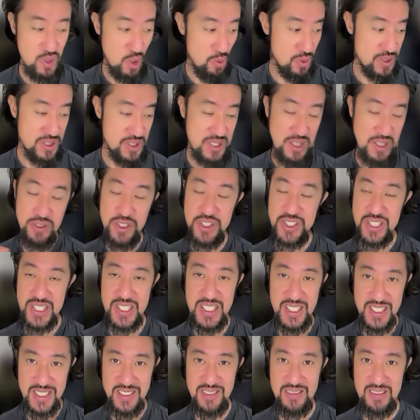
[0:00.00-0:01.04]
No one's ever
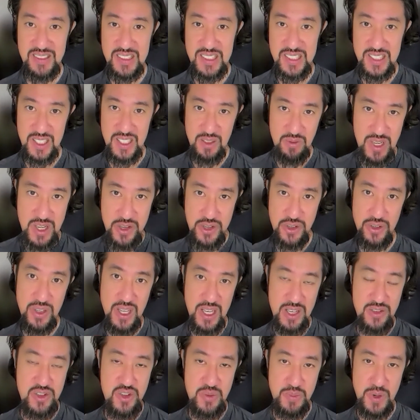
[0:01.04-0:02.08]
seen a regional
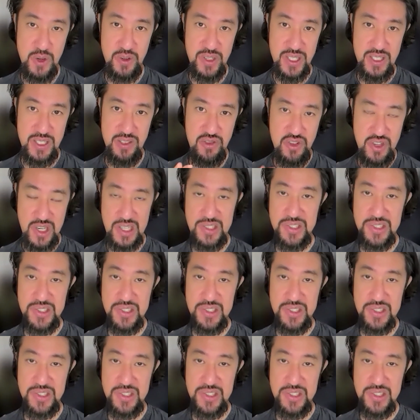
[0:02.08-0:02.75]
hegemony just